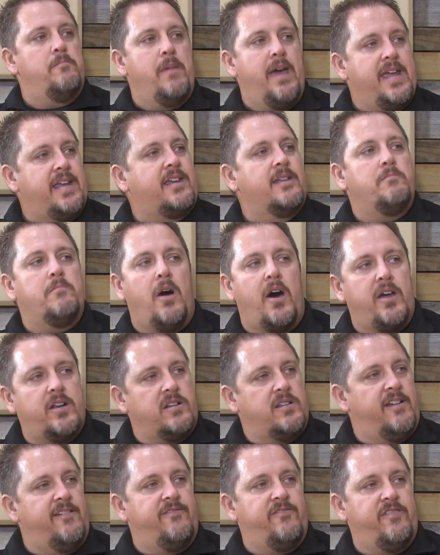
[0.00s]
make and
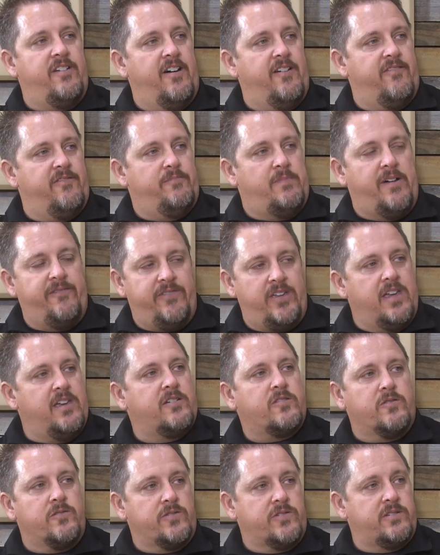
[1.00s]
model of, of my
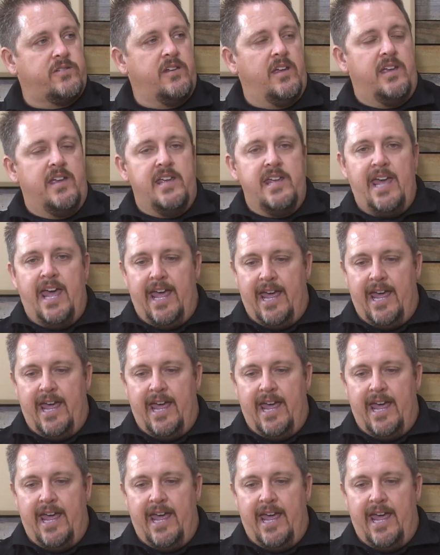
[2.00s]
vehicles, hmm.